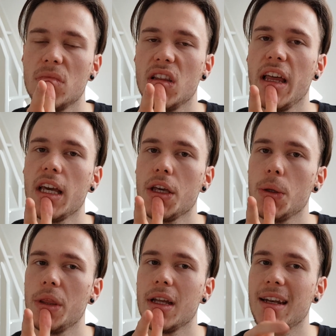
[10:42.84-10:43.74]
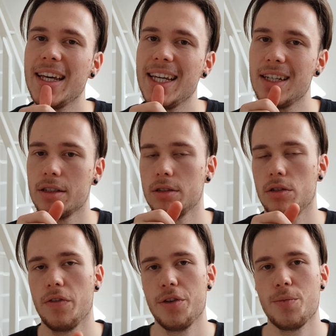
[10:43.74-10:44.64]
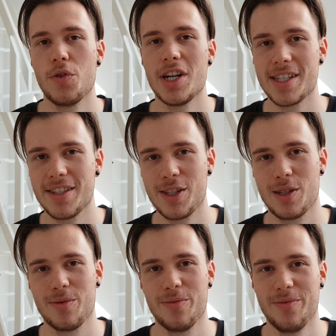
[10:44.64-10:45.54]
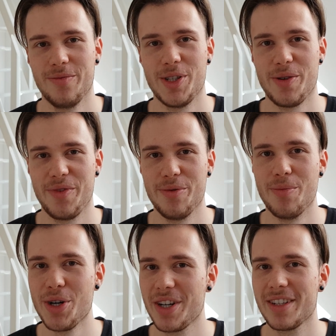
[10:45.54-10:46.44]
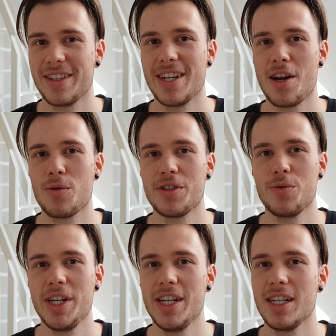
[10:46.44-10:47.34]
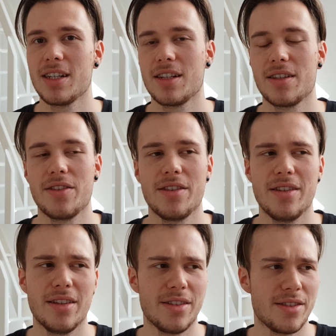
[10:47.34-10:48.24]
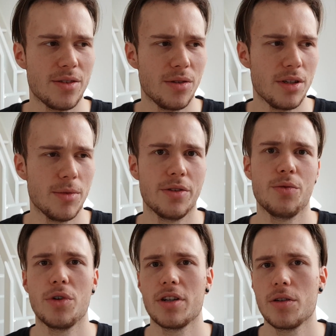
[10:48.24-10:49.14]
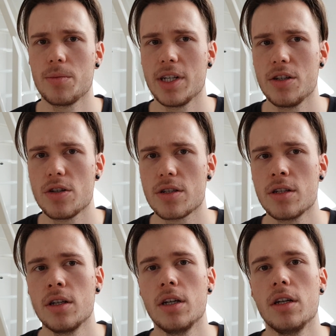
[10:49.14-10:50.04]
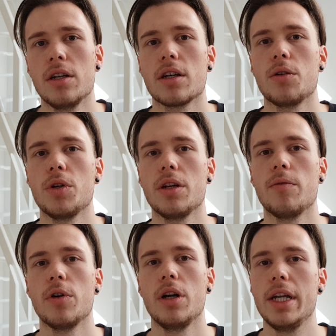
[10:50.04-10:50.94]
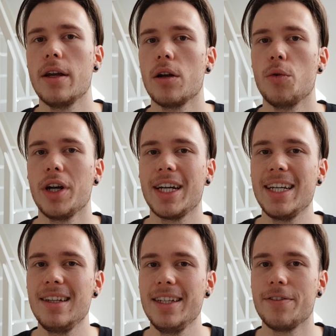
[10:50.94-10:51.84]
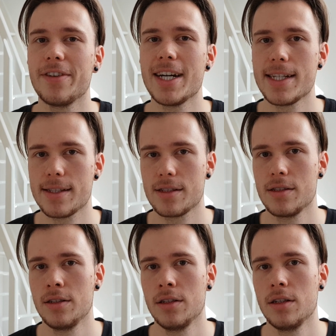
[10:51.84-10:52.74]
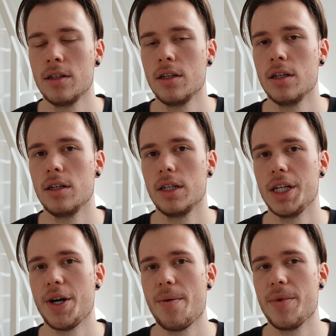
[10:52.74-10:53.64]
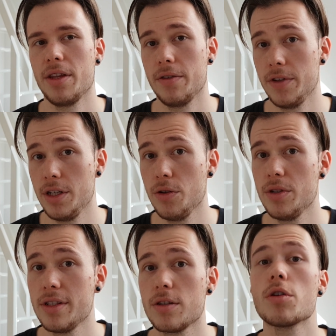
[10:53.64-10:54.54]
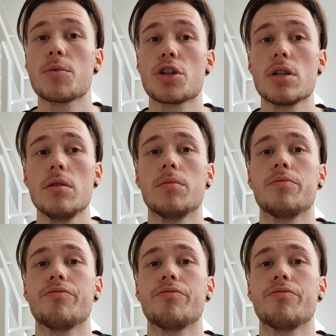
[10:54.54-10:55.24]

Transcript: the link of the present of the book that I was reading. It's only about 100 pages. You can read it really fast in the video description.